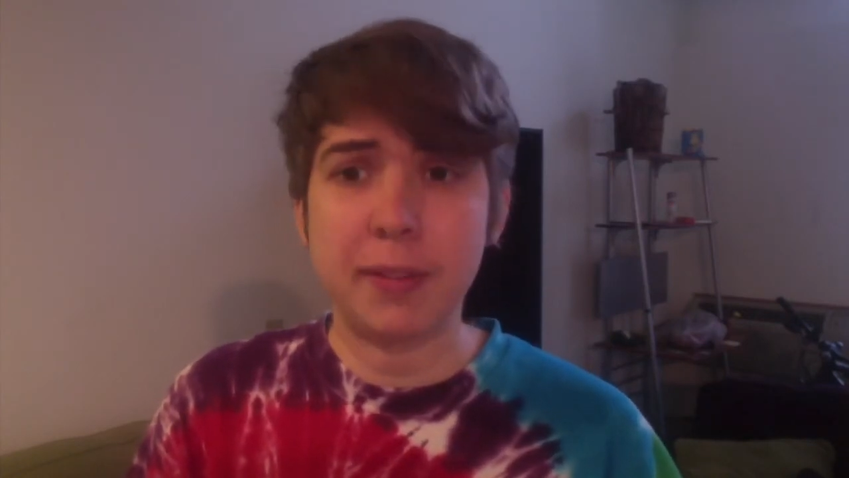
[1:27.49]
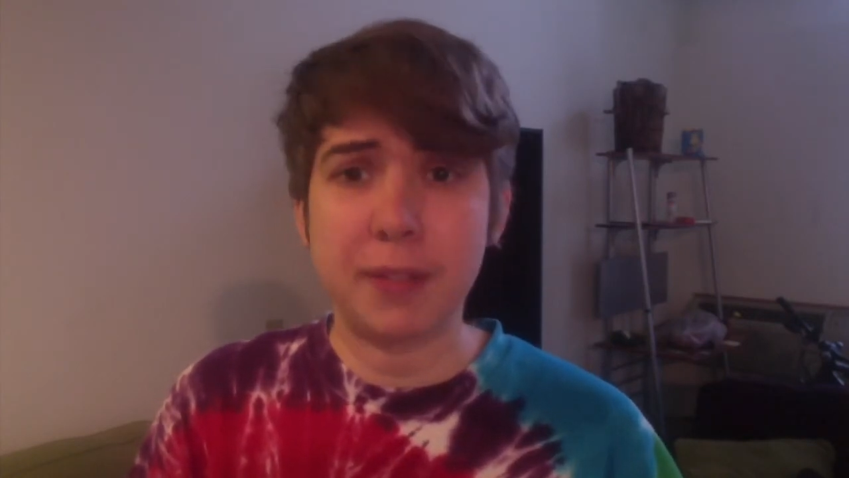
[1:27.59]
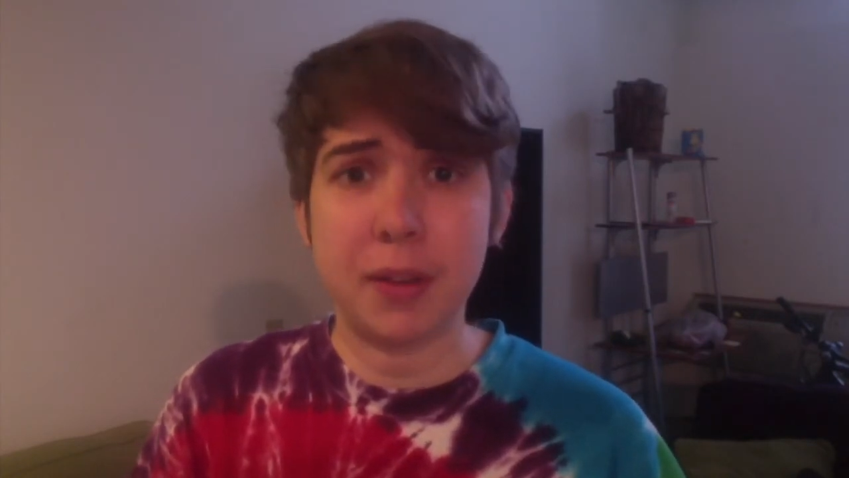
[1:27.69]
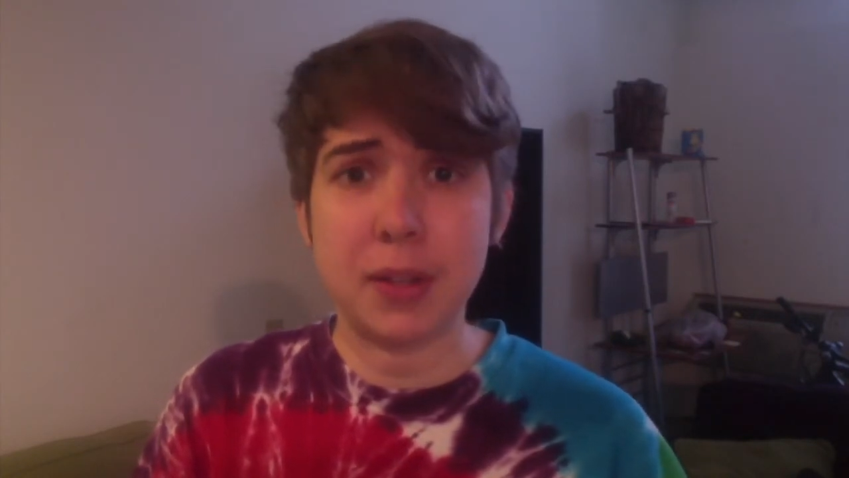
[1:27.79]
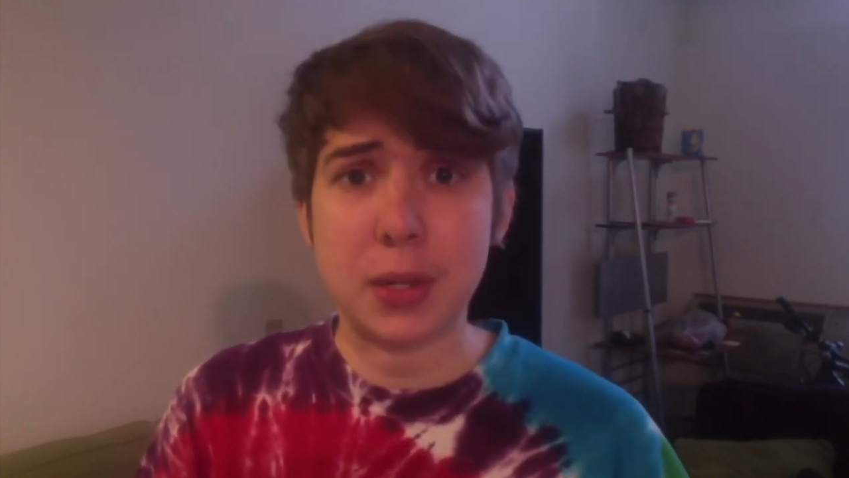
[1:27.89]

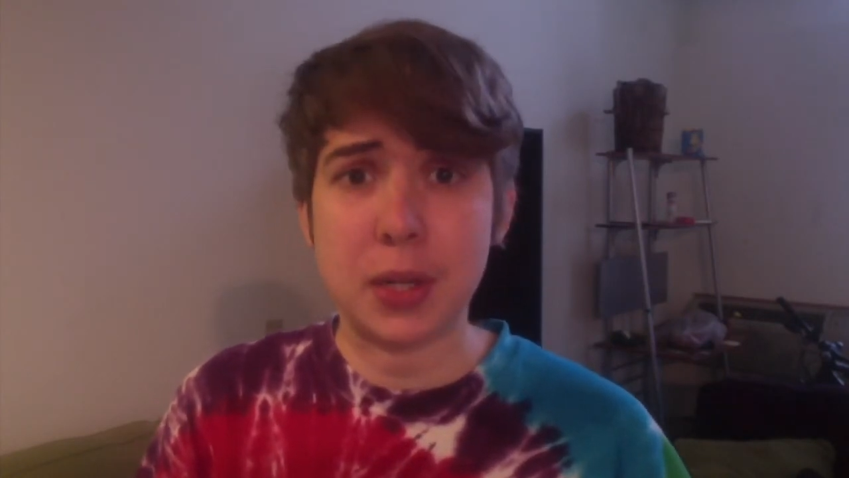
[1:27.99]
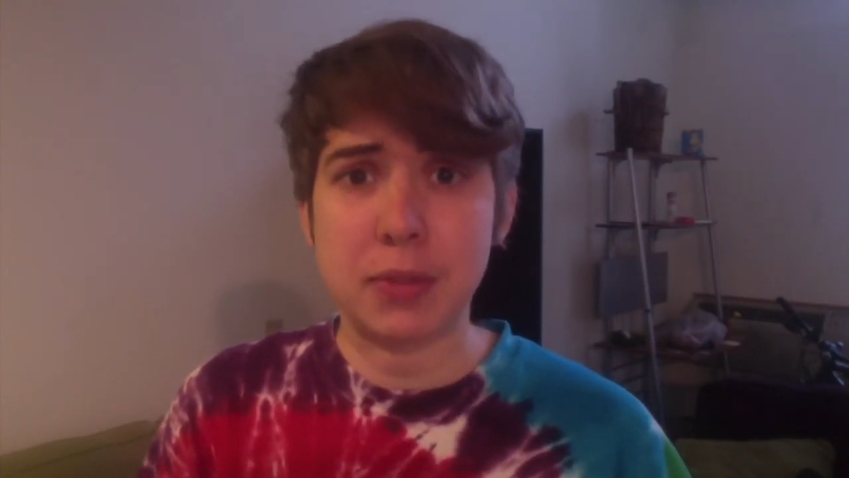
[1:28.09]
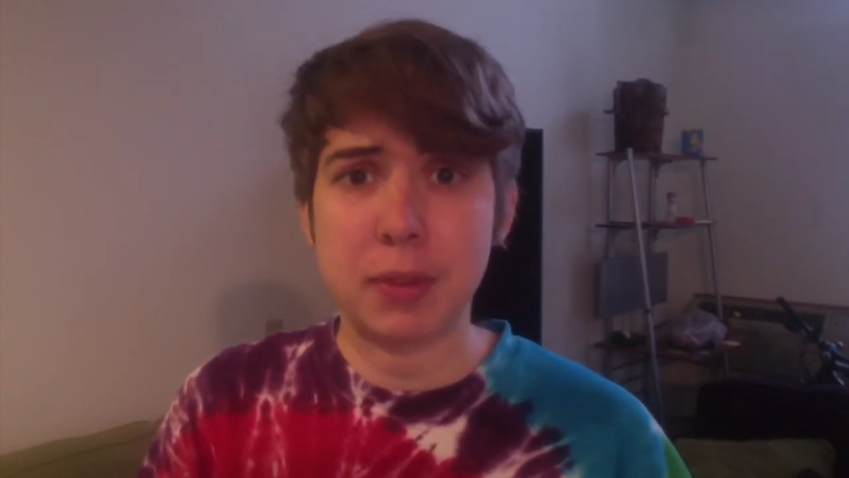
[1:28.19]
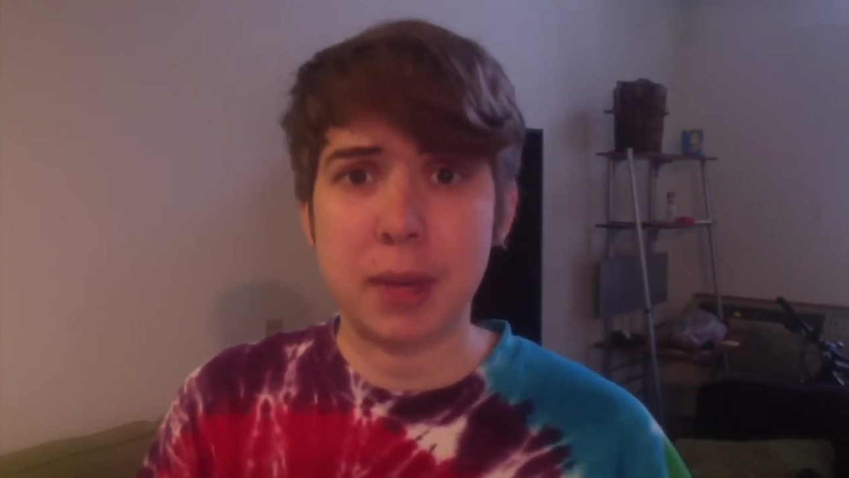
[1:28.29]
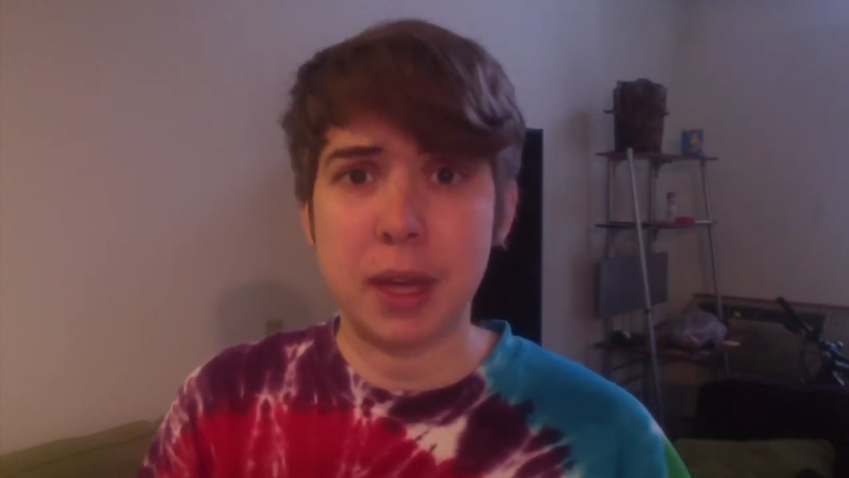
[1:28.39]
favorite stories
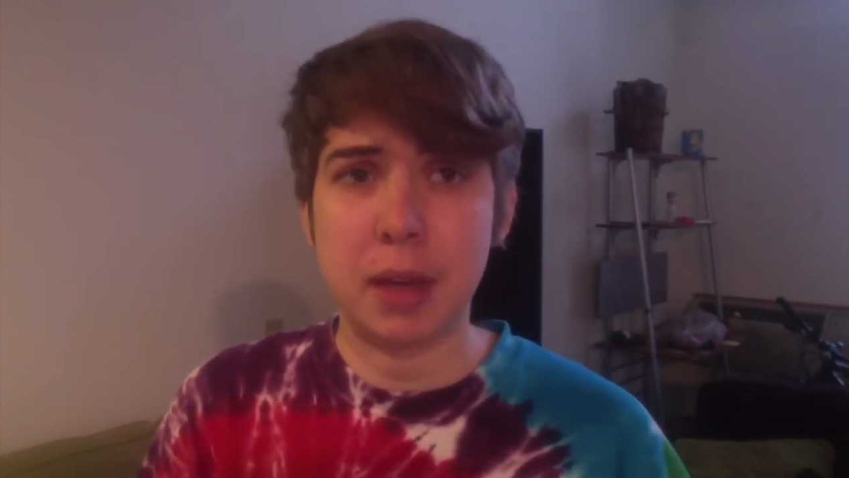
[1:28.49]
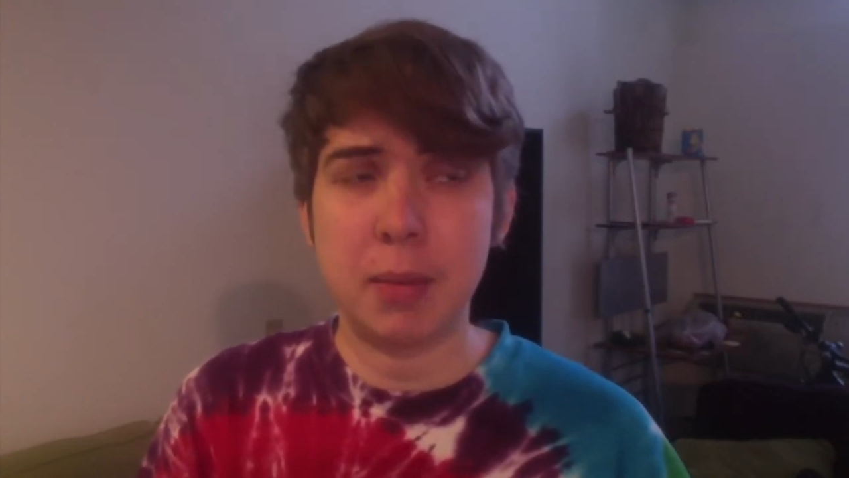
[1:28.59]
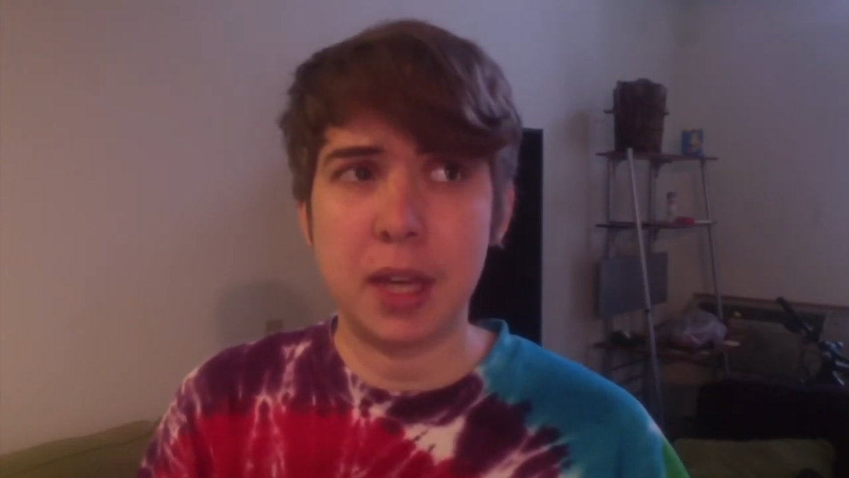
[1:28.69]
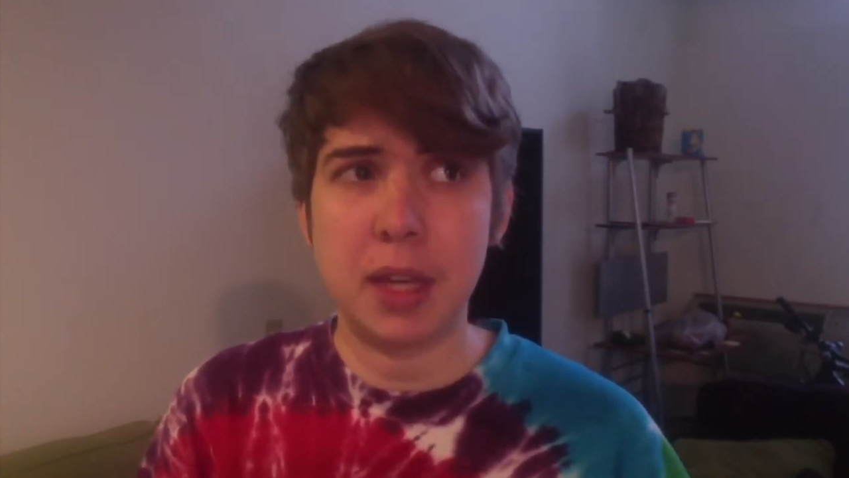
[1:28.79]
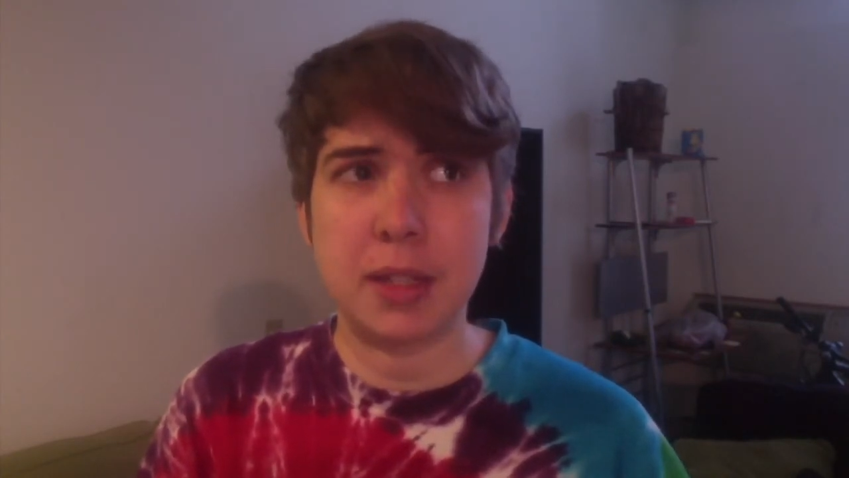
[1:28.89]
from
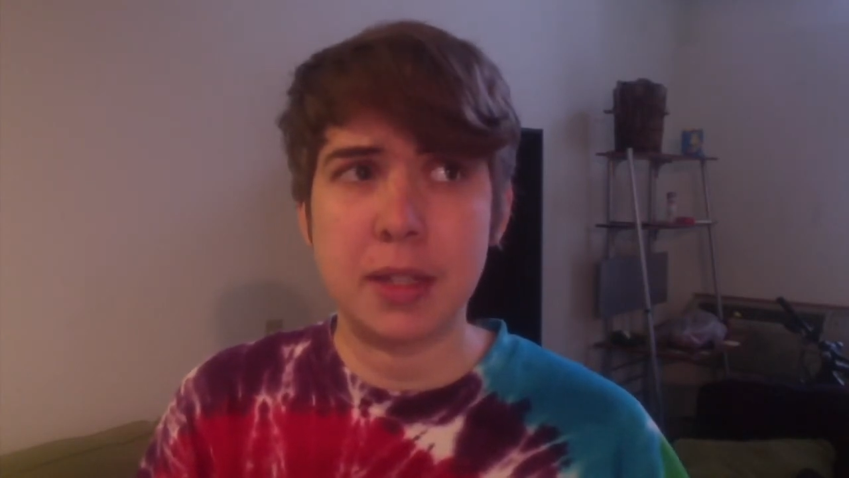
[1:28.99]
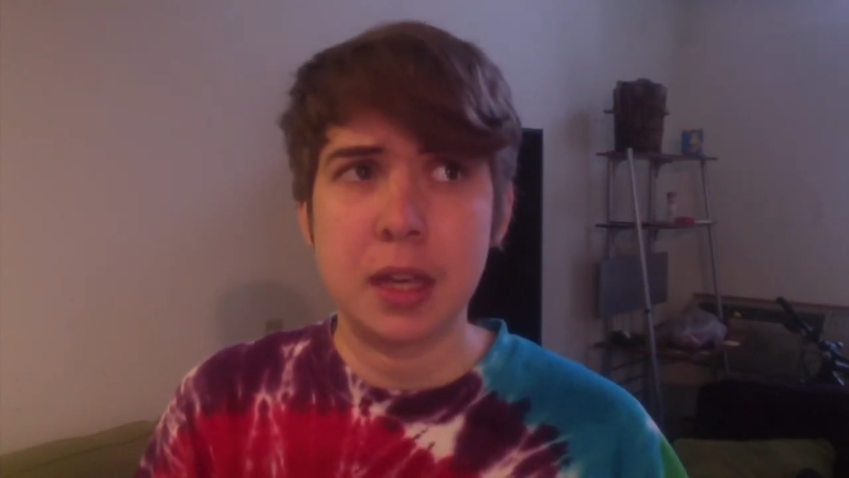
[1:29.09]
him is